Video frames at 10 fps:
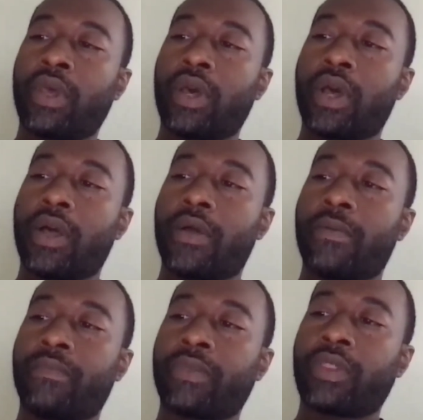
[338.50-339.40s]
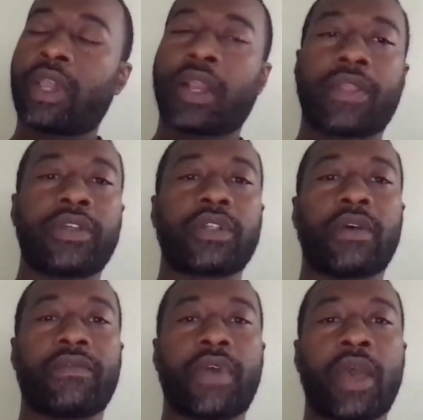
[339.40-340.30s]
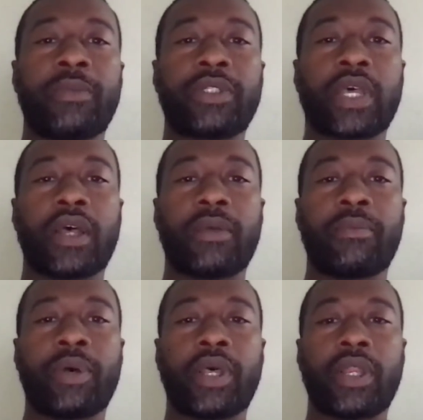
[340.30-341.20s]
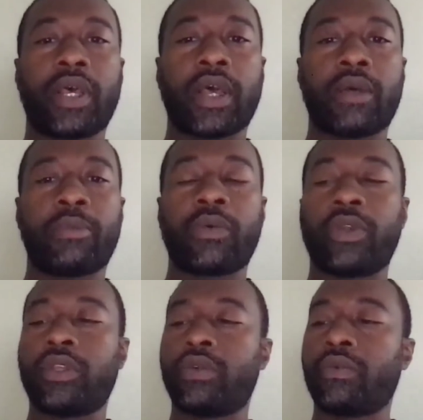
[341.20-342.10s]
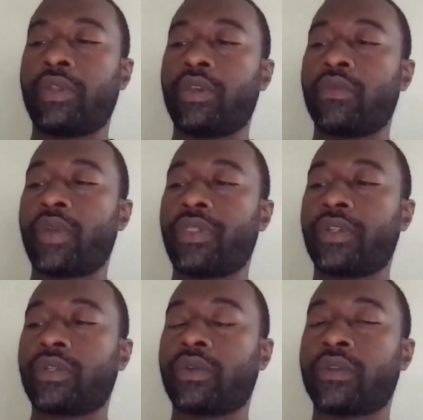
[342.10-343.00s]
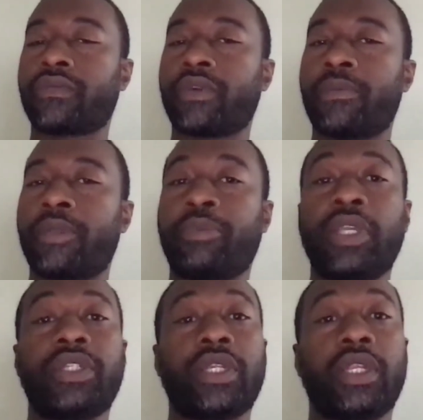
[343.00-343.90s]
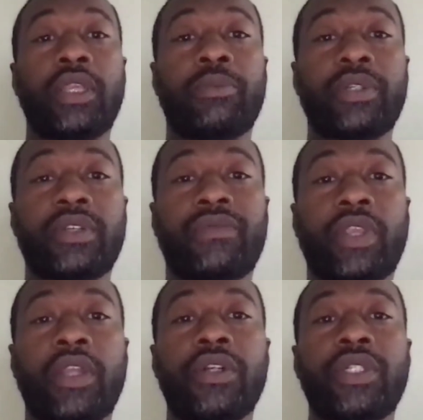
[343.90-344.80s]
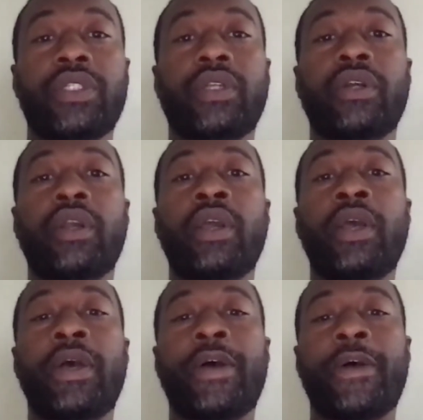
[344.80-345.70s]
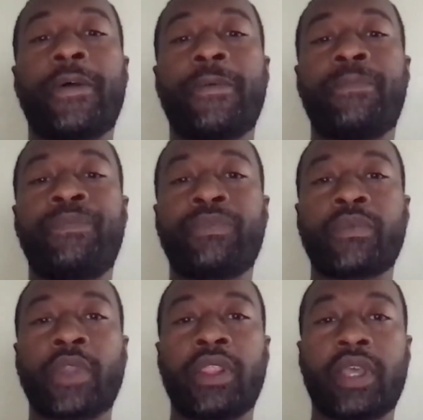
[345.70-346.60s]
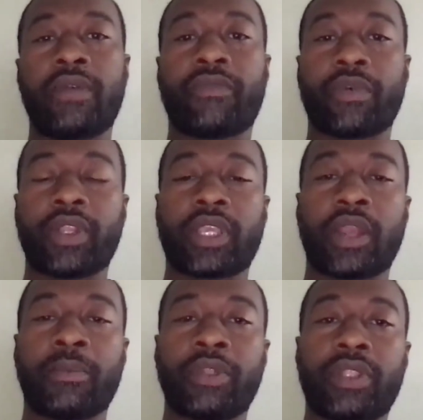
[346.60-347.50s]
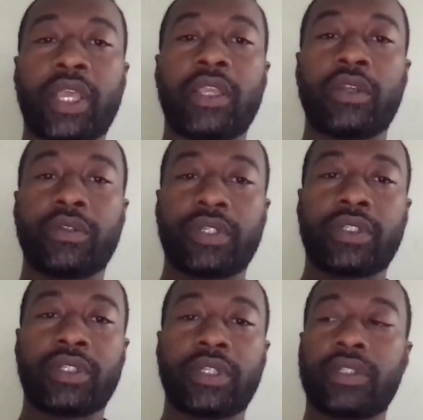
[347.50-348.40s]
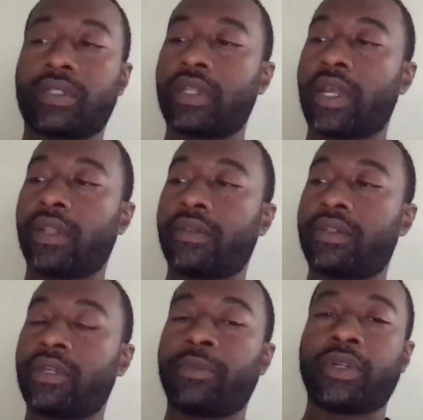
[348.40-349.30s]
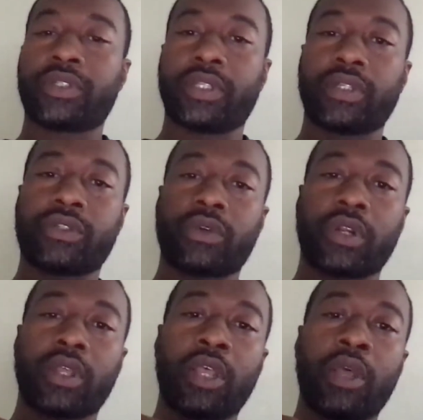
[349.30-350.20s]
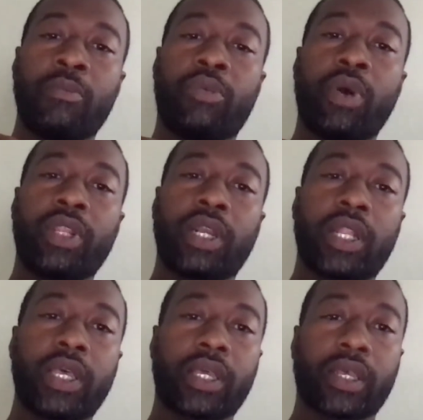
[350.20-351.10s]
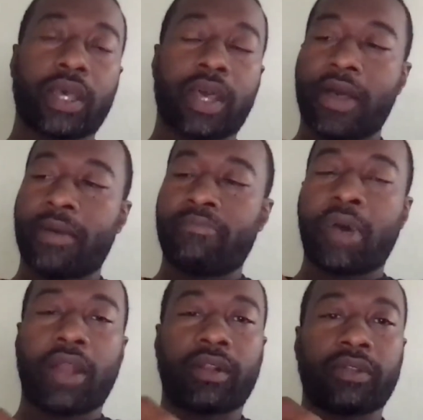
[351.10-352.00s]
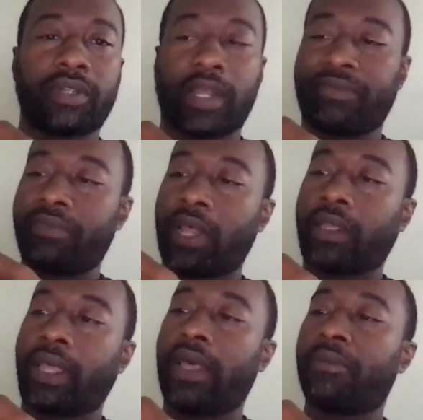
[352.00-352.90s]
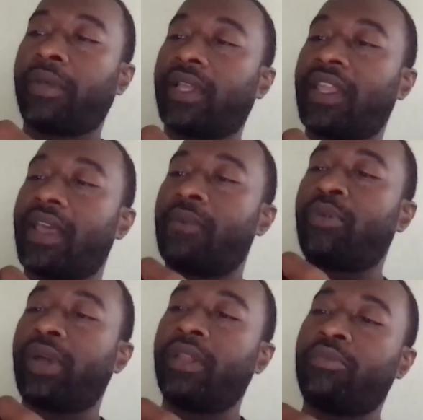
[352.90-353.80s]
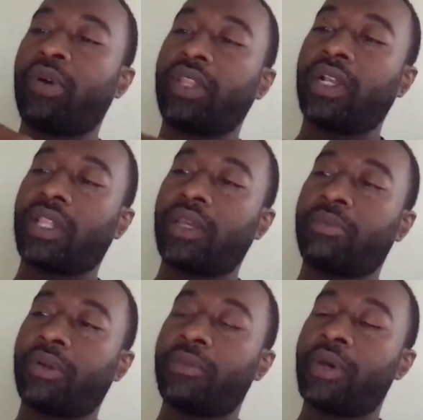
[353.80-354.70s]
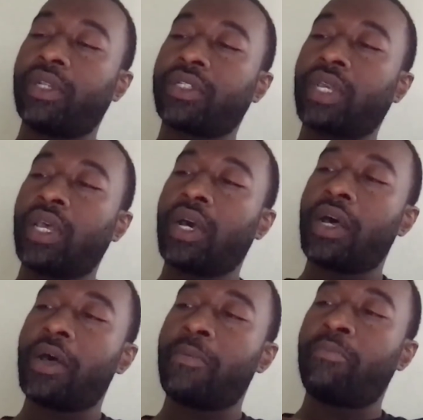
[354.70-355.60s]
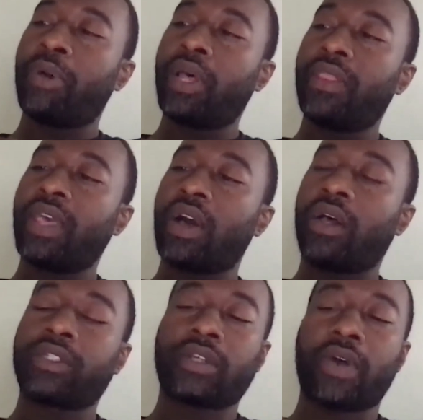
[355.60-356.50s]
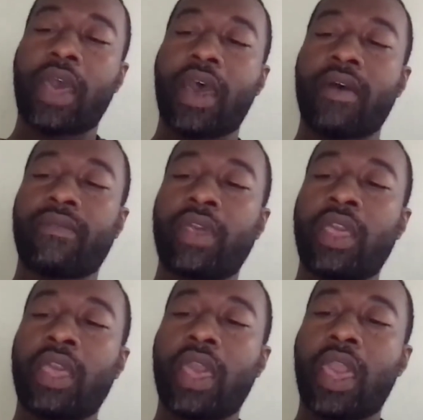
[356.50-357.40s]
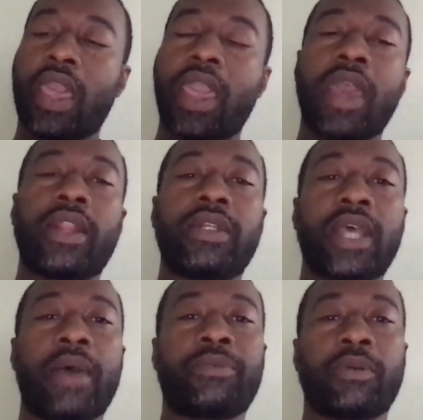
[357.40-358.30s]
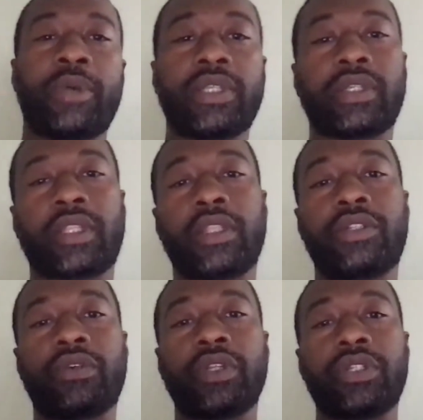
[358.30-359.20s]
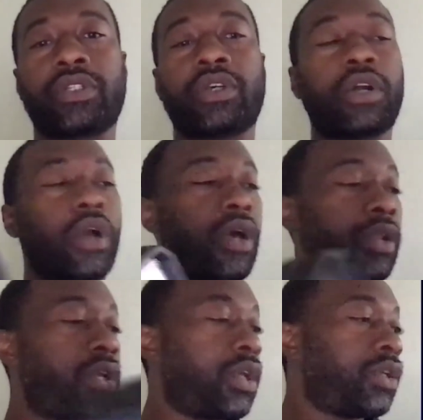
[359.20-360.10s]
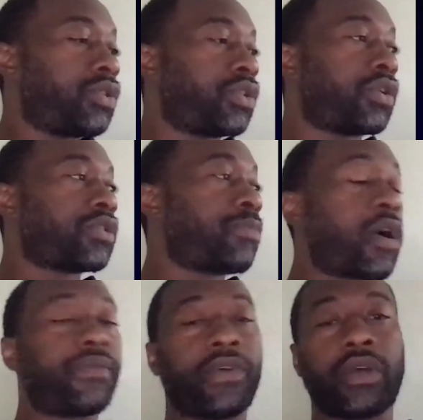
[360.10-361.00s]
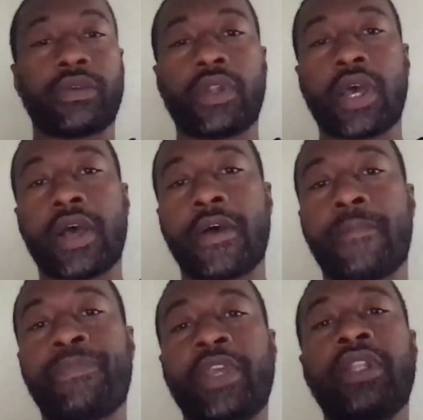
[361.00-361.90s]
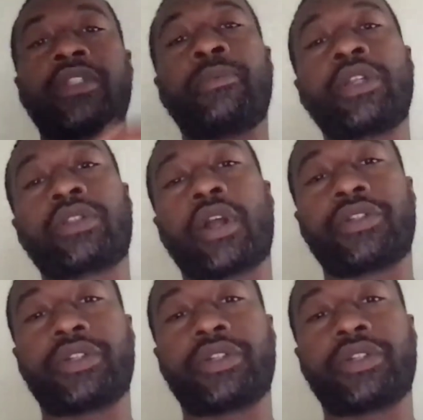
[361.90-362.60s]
I think I got this off of Amazon, but when you rent the tools from the PG&E Pacific Energy Center, the infrared camera that they use, it's similar to this sort of point and click model, not gun, but yeah, point and click pretty much. But they also have a an adapter basically that you can just hook on to your smartphone, and it's a much larger